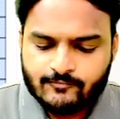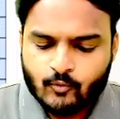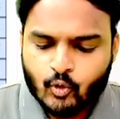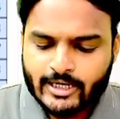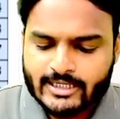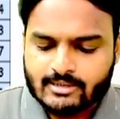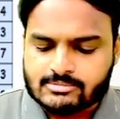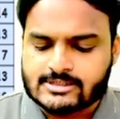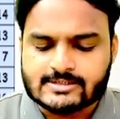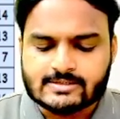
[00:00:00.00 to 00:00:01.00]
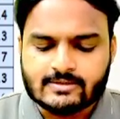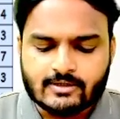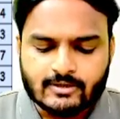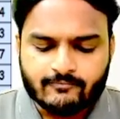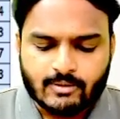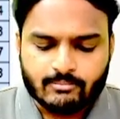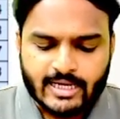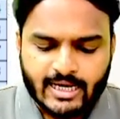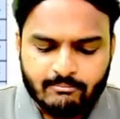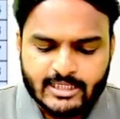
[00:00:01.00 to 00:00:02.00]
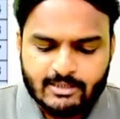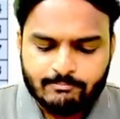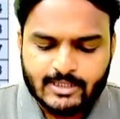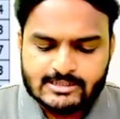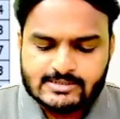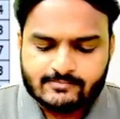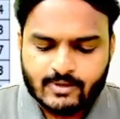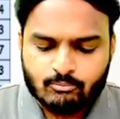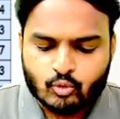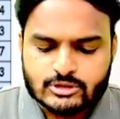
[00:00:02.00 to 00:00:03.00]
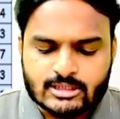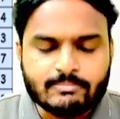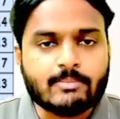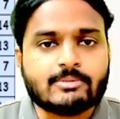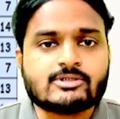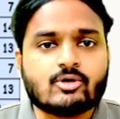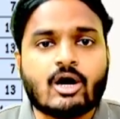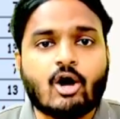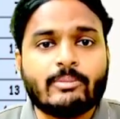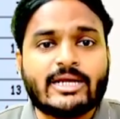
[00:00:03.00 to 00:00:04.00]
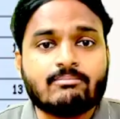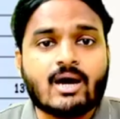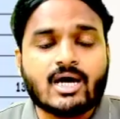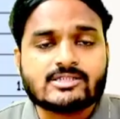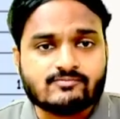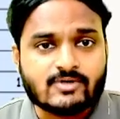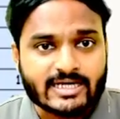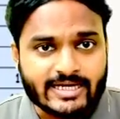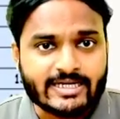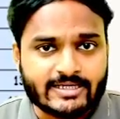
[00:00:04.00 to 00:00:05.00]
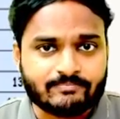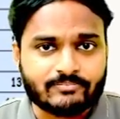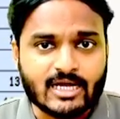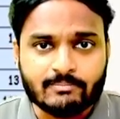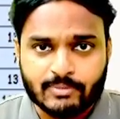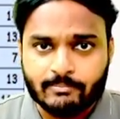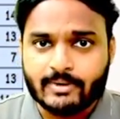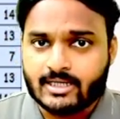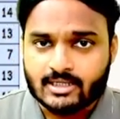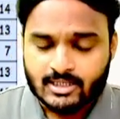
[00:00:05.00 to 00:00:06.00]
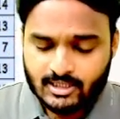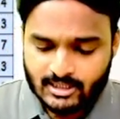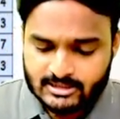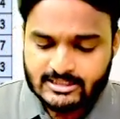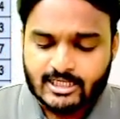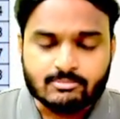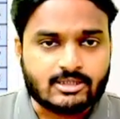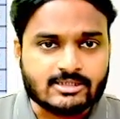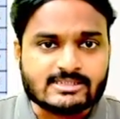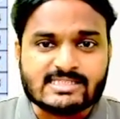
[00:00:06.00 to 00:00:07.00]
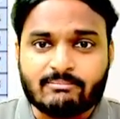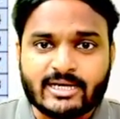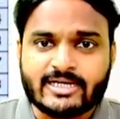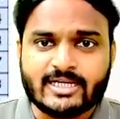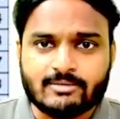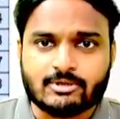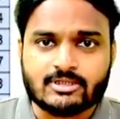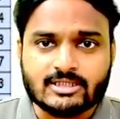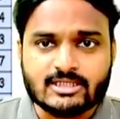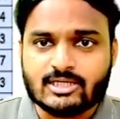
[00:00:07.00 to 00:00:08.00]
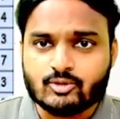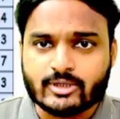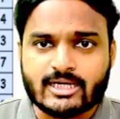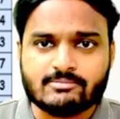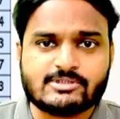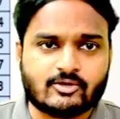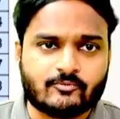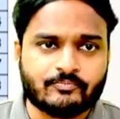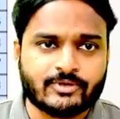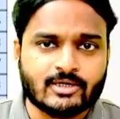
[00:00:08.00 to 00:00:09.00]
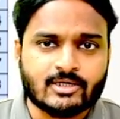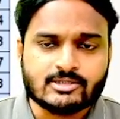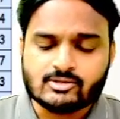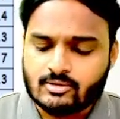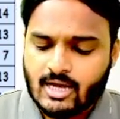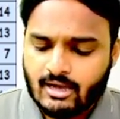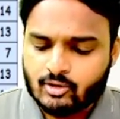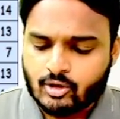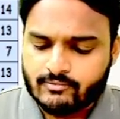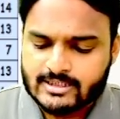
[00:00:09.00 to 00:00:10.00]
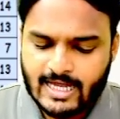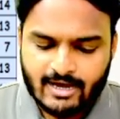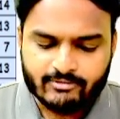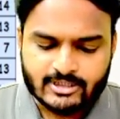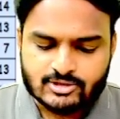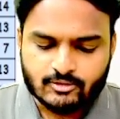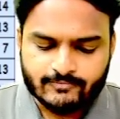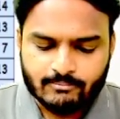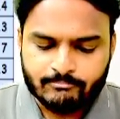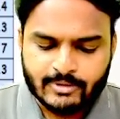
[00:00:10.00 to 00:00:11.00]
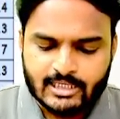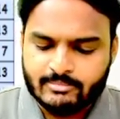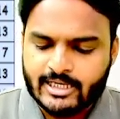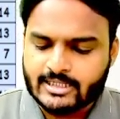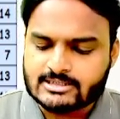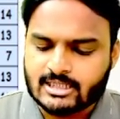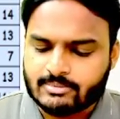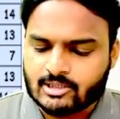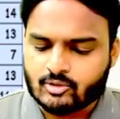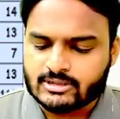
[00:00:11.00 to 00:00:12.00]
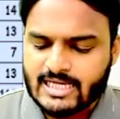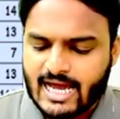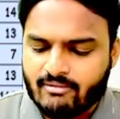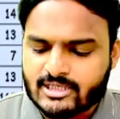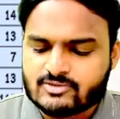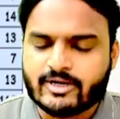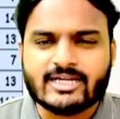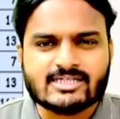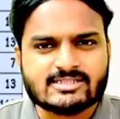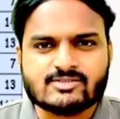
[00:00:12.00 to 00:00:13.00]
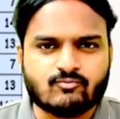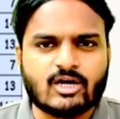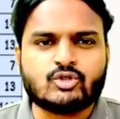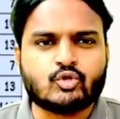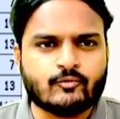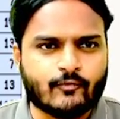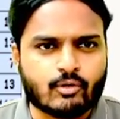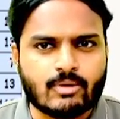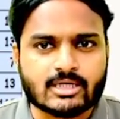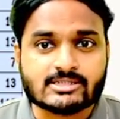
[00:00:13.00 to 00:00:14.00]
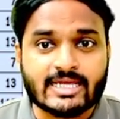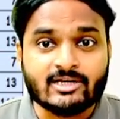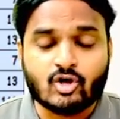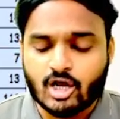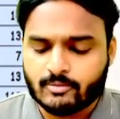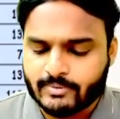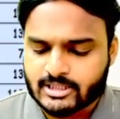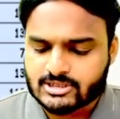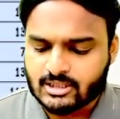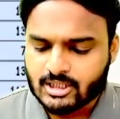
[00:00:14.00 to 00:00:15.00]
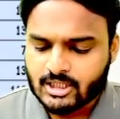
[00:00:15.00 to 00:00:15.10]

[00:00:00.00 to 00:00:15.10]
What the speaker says: 4 attempts from MTPs, from question papers, how many marks we are getting. I prepared a table, a summary table. Here you can observe. So I'll go with average, from preliminary chapter, the average weightage is 1 to 4 marks. Incorporation,